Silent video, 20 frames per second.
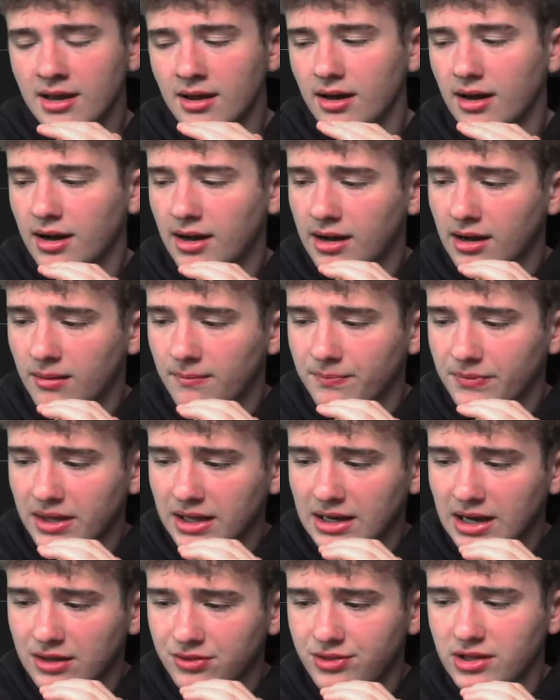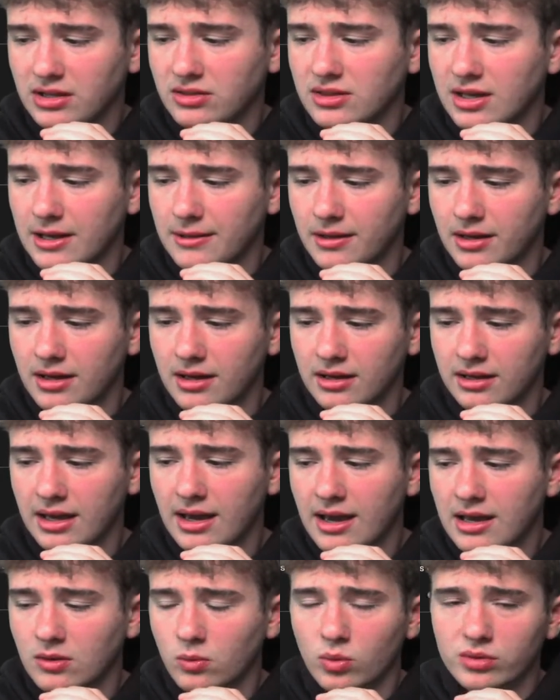And I think that,
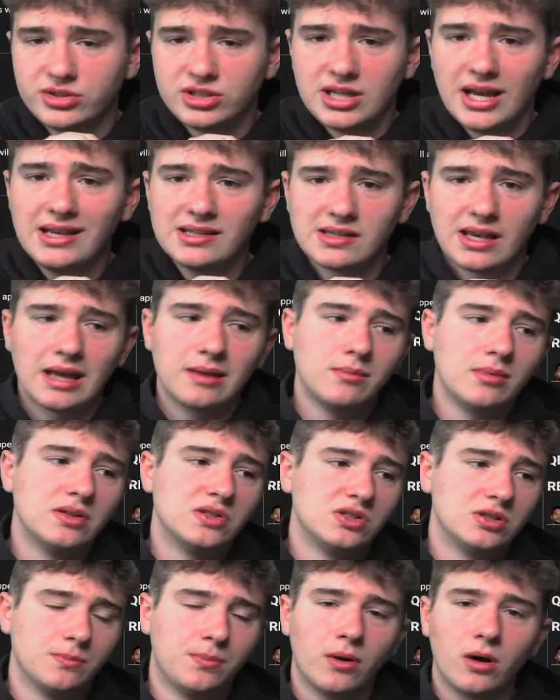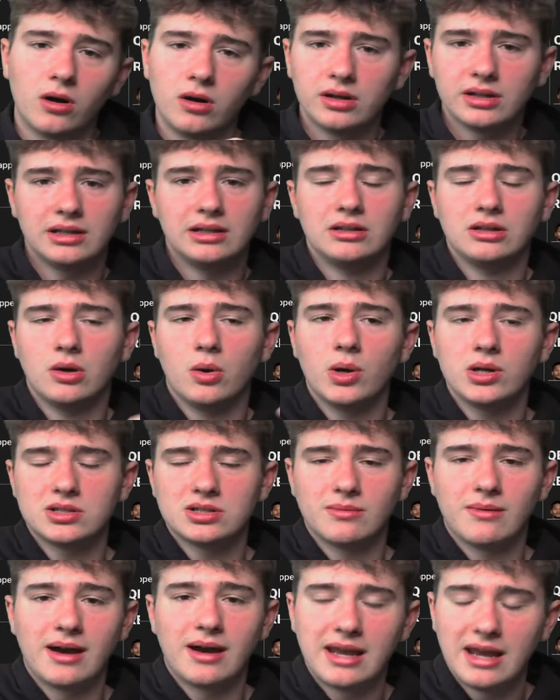again, with Chase Edmonds departing and going
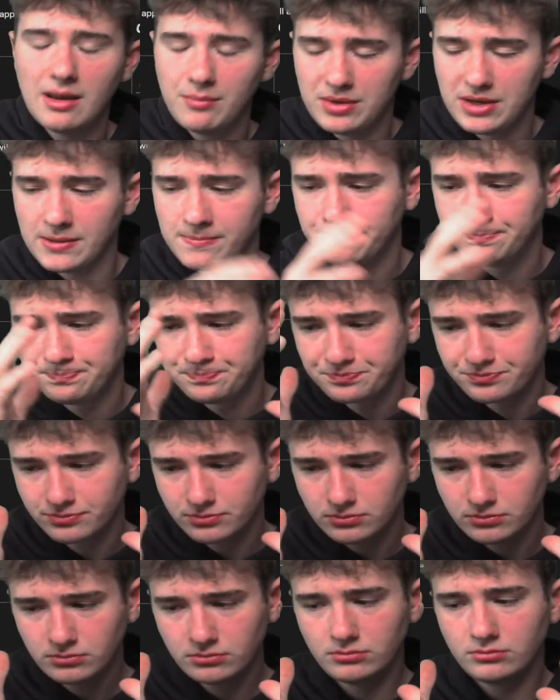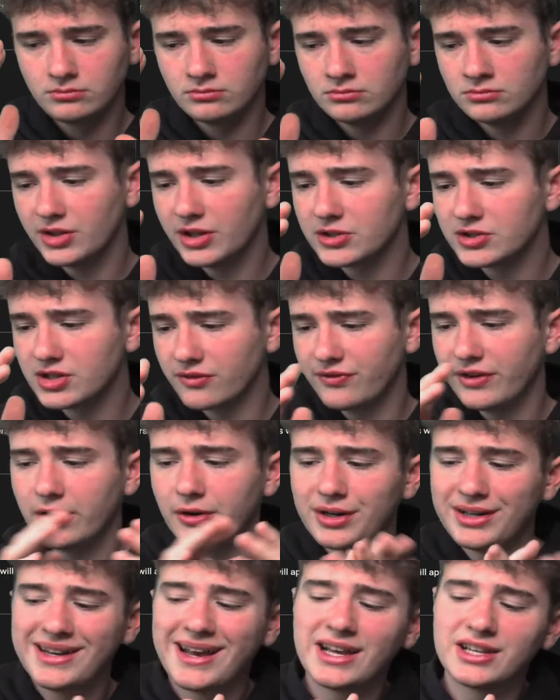to Miami, there's a
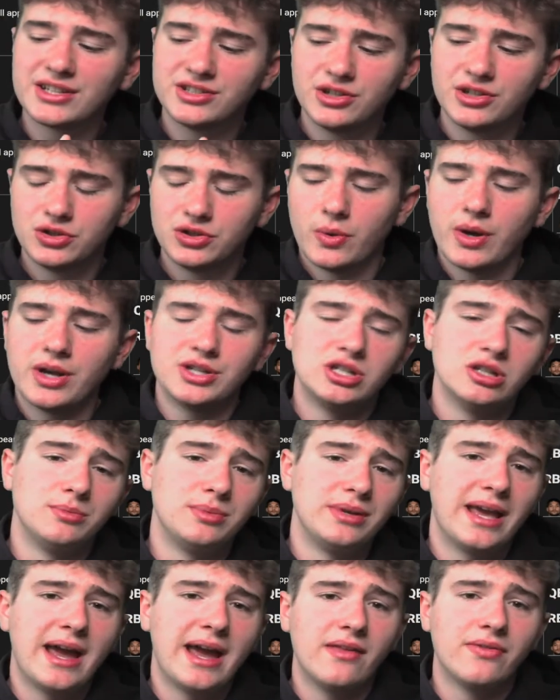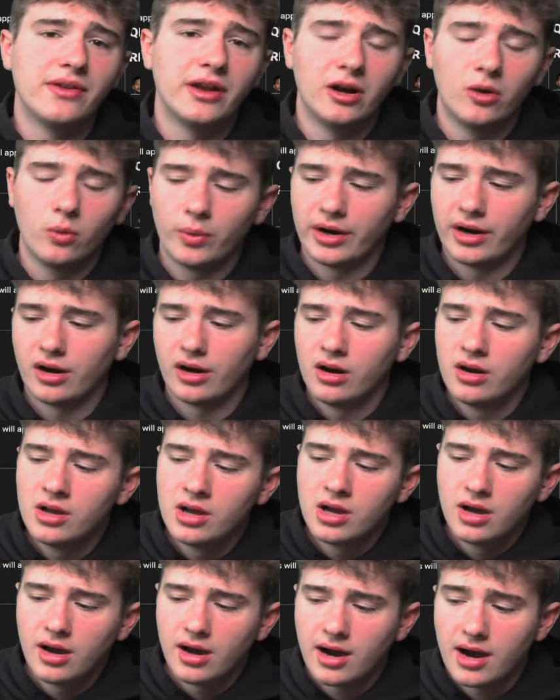very nice situation to be had there where
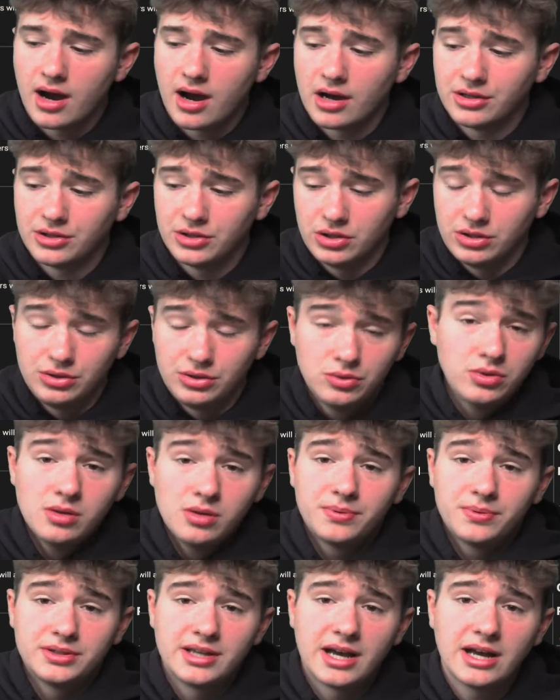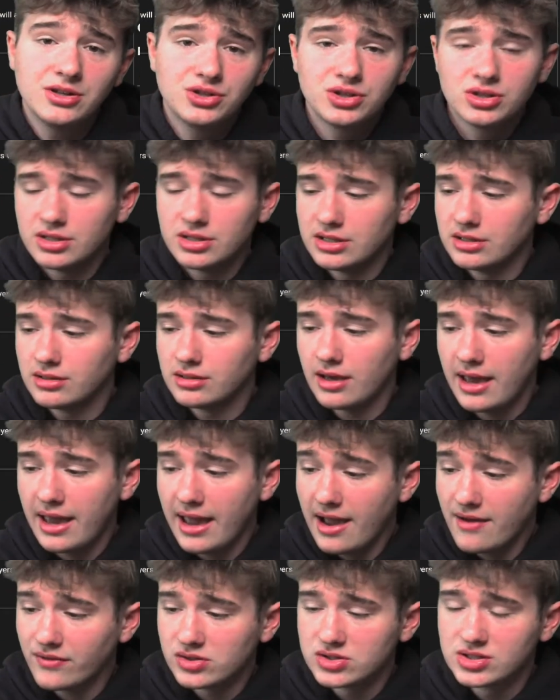you can potentially
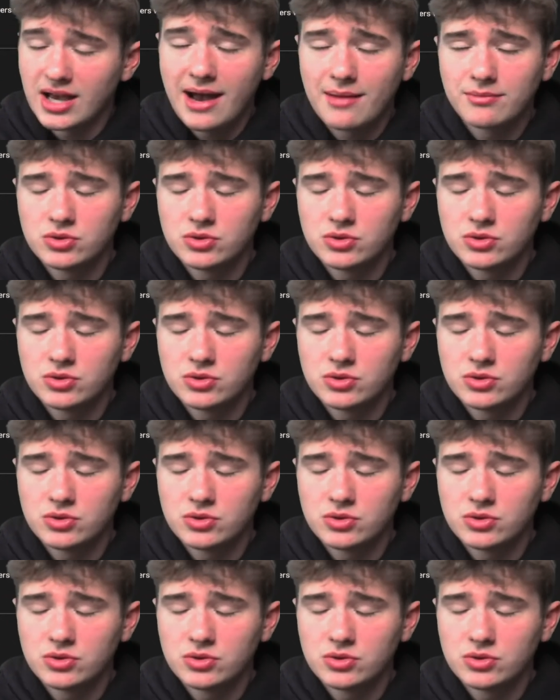have a top